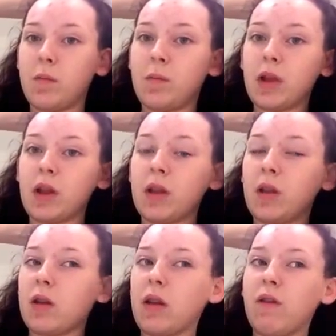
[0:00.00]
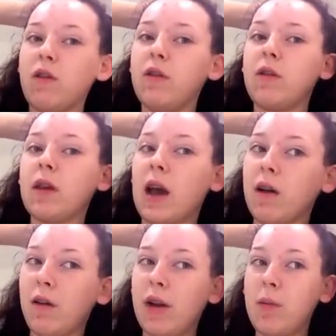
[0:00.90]
But if you do get a
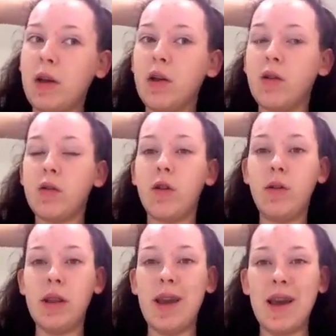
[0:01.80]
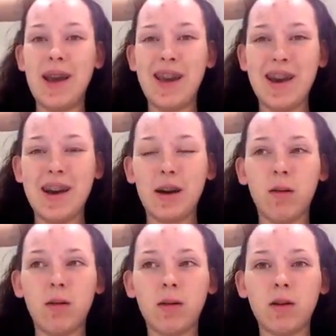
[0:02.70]
really big knot, don't yank it out.
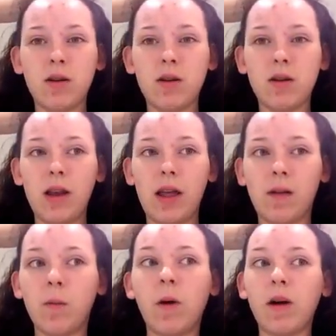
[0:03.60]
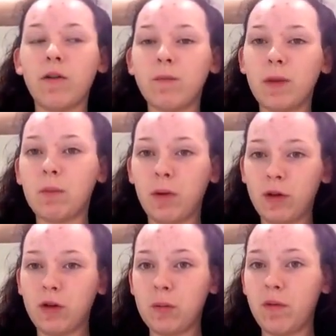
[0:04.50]
Like work from the
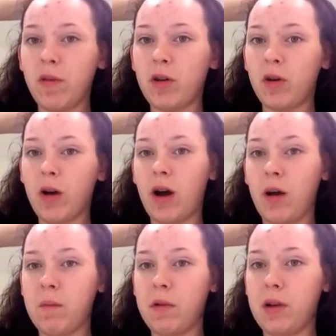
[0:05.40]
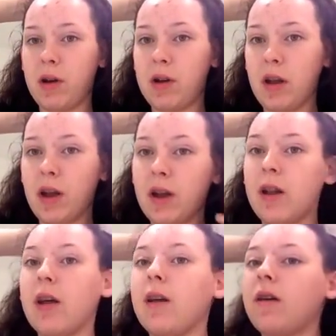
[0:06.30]
bottom of the knot up to
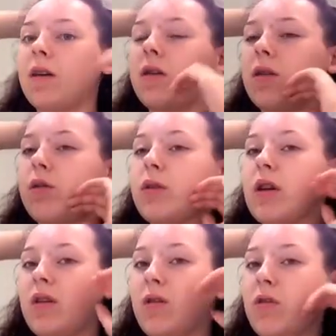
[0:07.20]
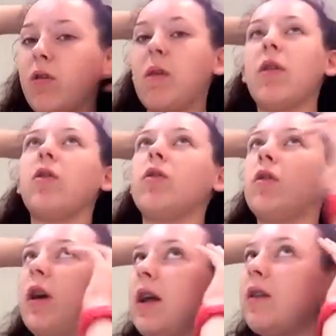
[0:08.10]
untangle it, because otherwise you'll just make the knot
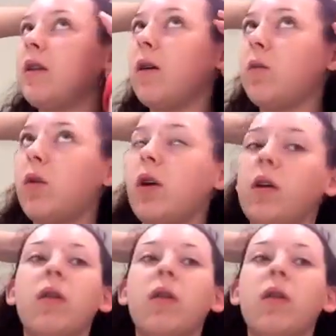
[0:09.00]
tighter and worse.